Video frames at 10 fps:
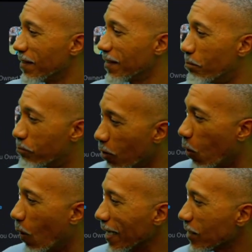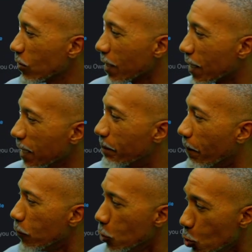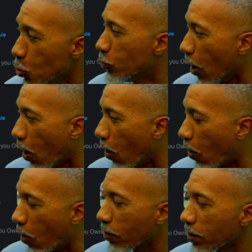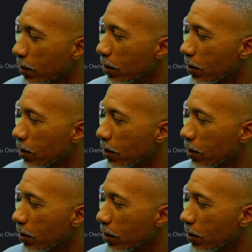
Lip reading: He said, bro, I saw the clip of you, dog.